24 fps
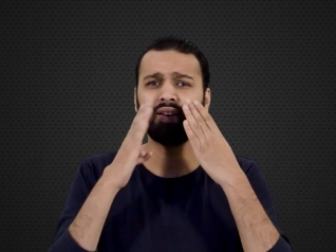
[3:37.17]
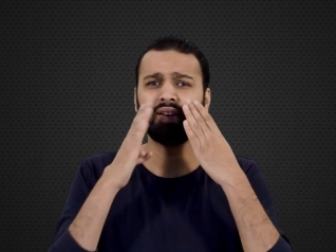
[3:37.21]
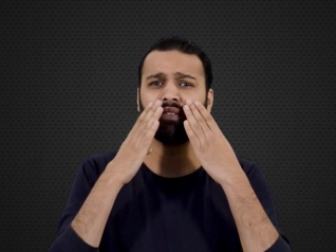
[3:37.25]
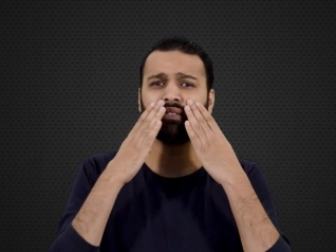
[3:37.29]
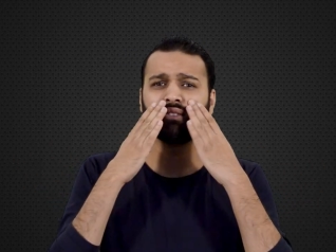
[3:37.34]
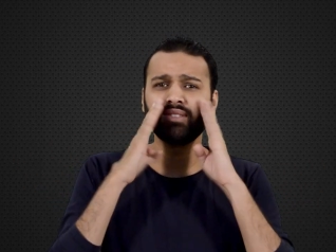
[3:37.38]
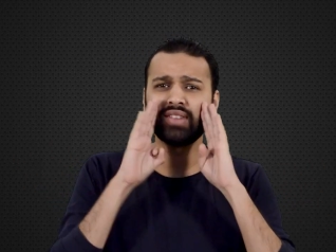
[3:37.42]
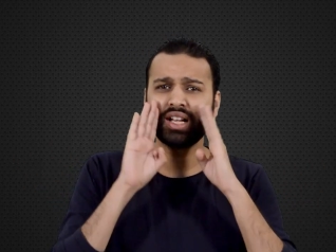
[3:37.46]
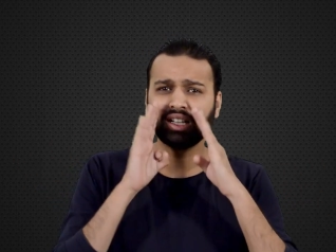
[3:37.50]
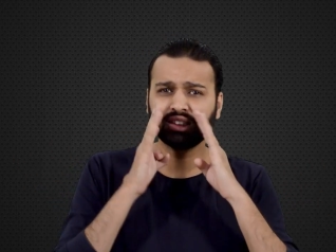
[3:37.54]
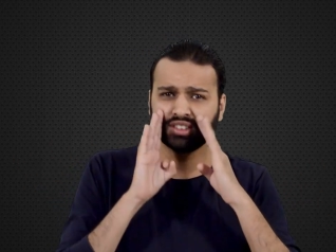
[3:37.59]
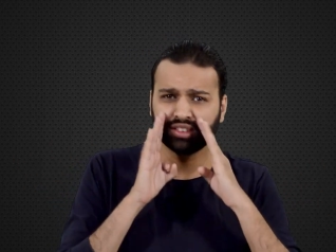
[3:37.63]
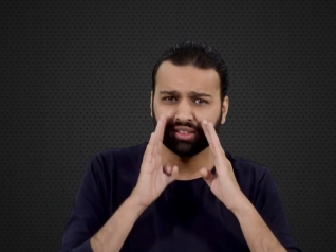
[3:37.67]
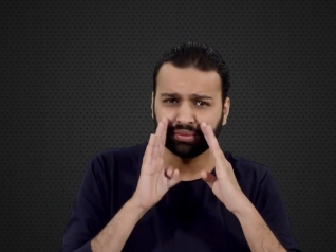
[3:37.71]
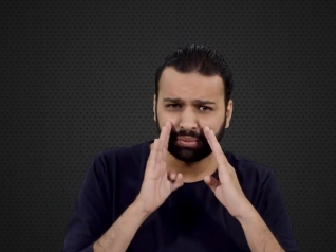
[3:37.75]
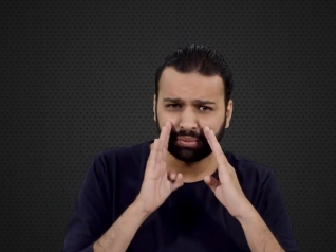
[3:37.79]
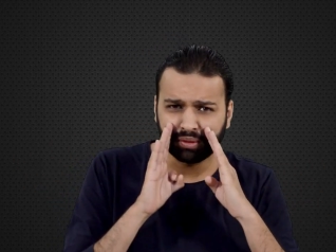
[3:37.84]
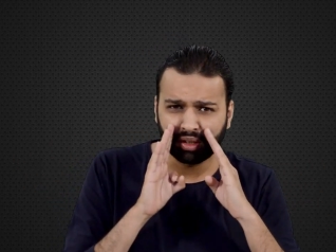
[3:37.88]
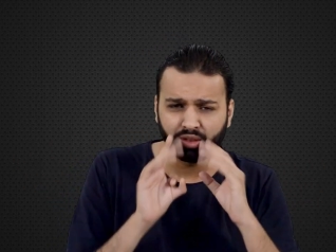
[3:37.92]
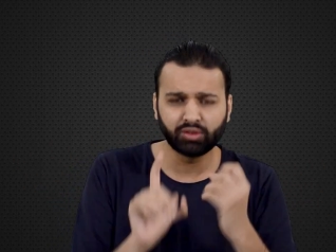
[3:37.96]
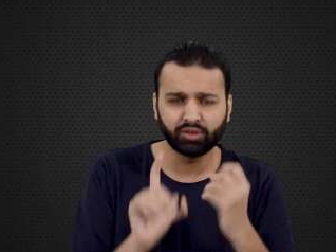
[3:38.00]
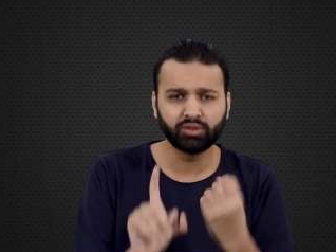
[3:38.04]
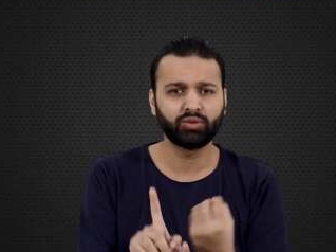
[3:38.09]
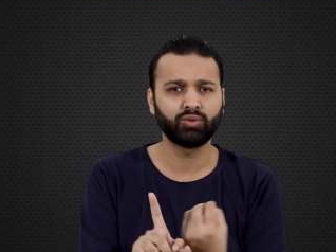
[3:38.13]
Facebook,
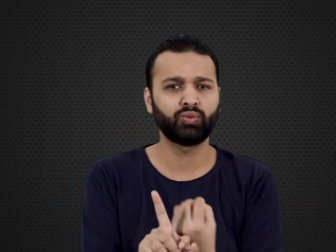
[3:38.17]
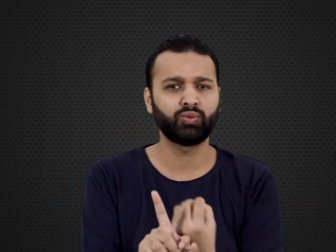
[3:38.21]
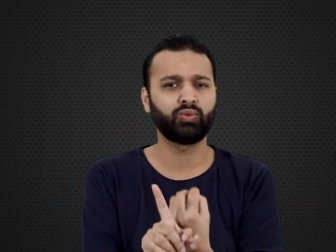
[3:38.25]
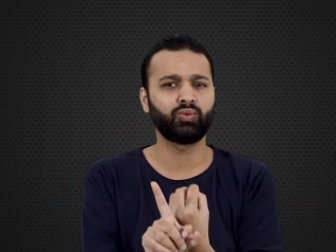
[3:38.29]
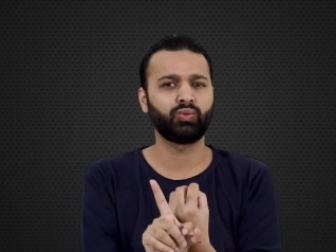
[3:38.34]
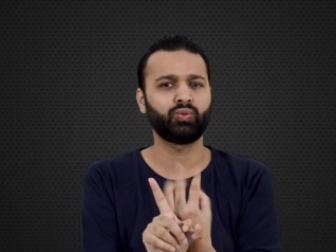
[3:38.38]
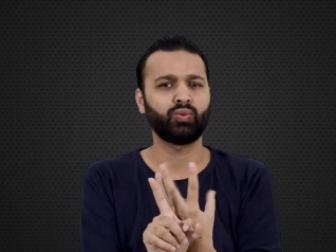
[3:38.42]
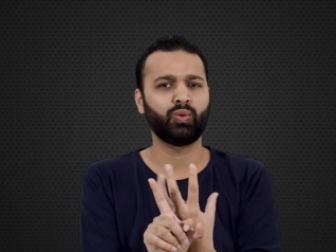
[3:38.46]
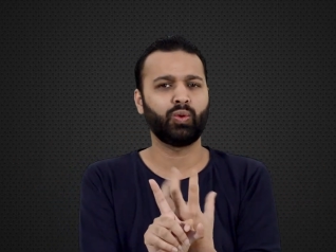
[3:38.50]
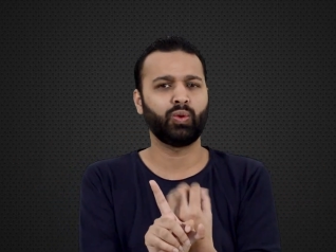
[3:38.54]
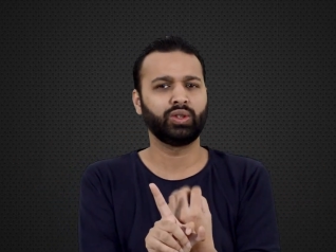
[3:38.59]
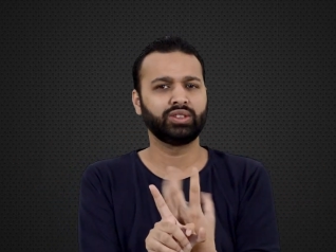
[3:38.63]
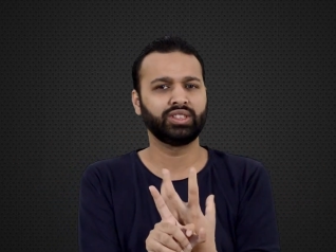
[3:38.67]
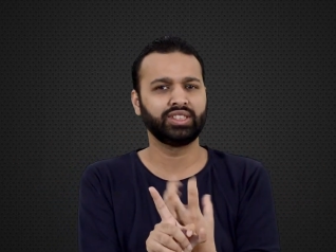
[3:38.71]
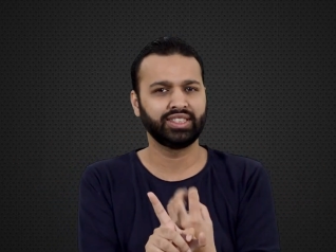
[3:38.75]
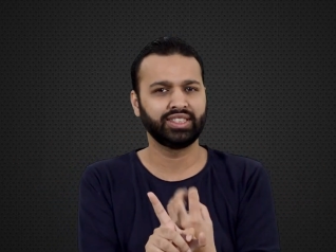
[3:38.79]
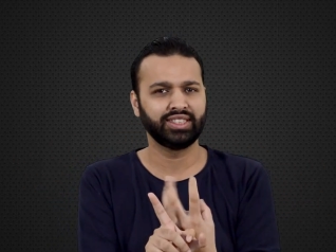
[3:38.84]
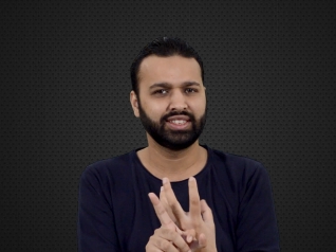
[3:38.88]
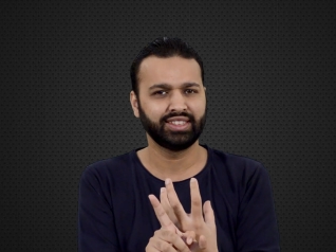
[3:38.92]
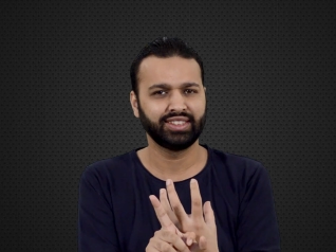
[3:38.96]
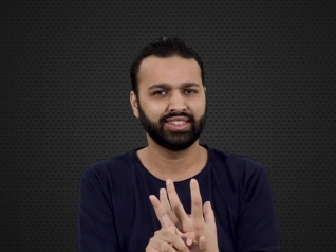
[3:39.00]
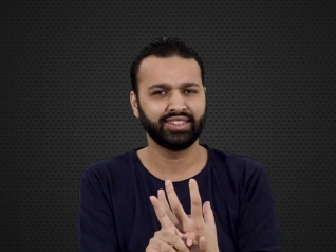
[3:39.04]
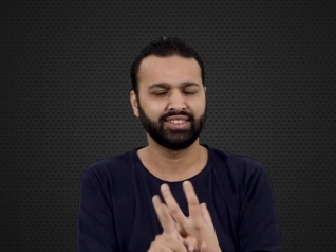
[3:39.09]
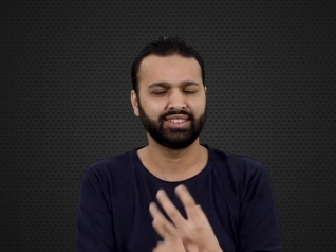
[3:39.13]
and Instagram
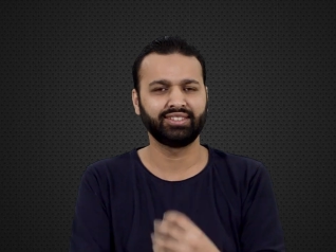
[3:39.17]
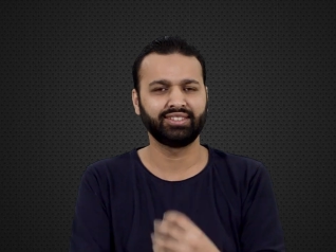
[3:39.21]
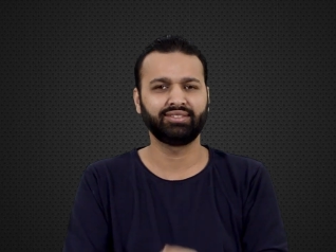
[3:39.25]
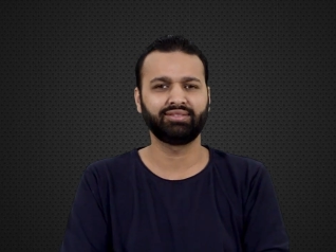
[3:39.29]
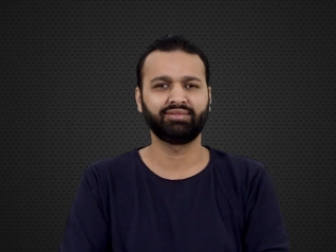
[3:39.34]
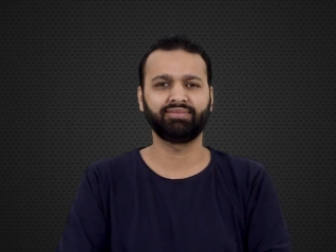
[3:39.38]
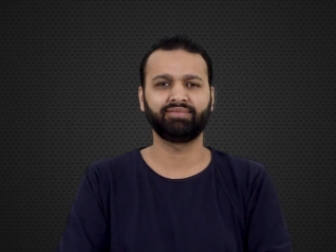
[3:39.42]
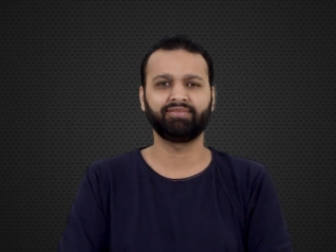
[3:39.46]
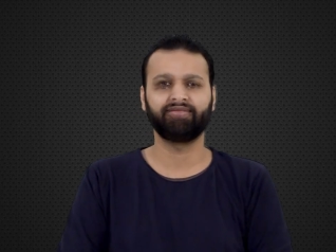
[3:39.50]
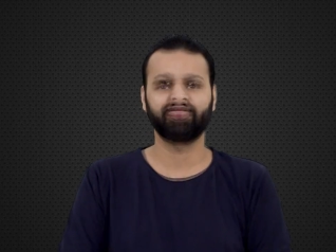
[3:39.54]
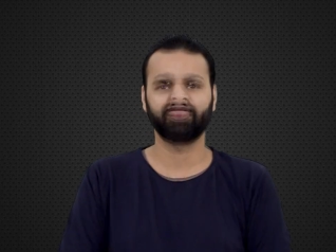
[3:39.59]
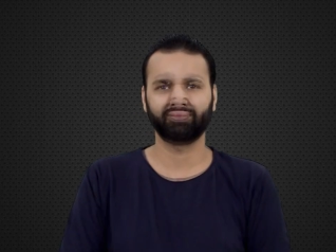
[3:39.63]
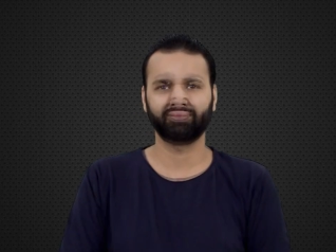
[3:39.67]
pages.